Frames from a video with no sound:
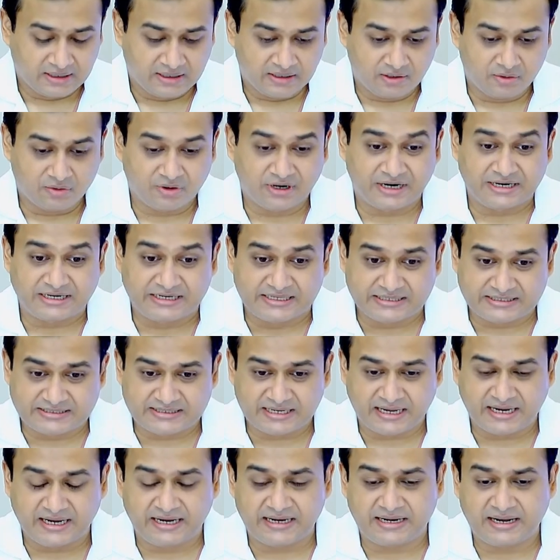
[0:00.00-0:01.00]
a
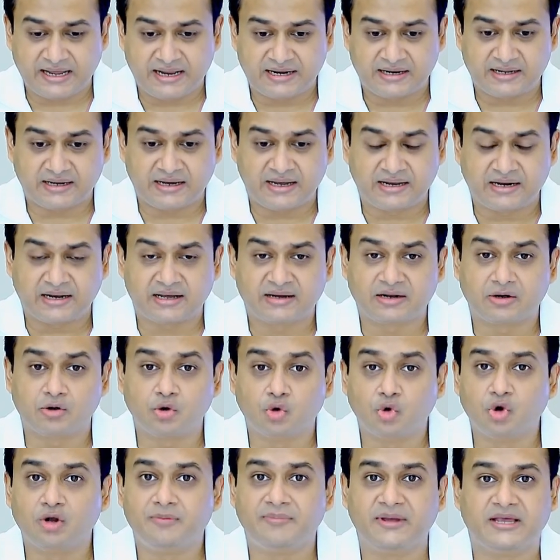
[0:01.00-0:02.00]
designed and a
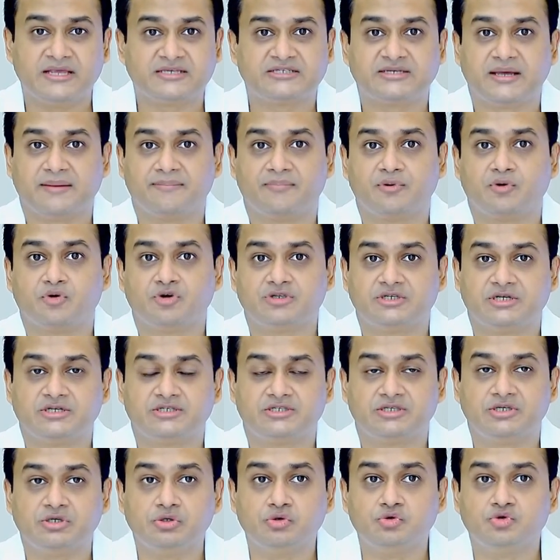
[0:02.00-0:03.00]
goal-based approach
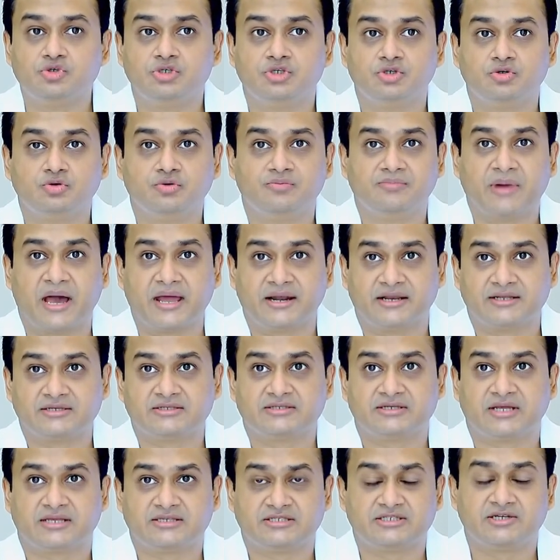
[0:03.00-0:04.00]
is used to manage
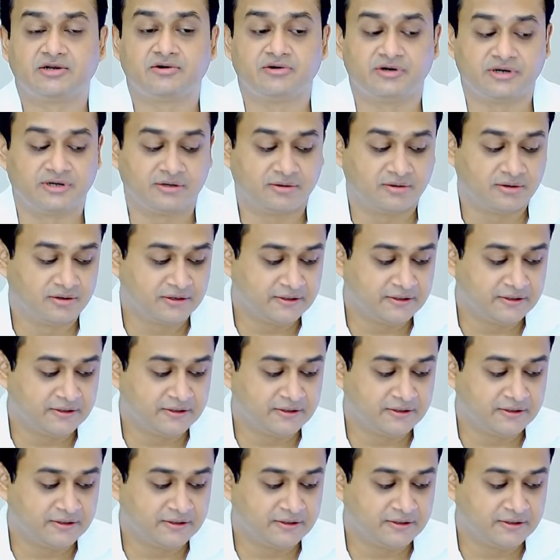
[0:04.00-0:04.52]
such children.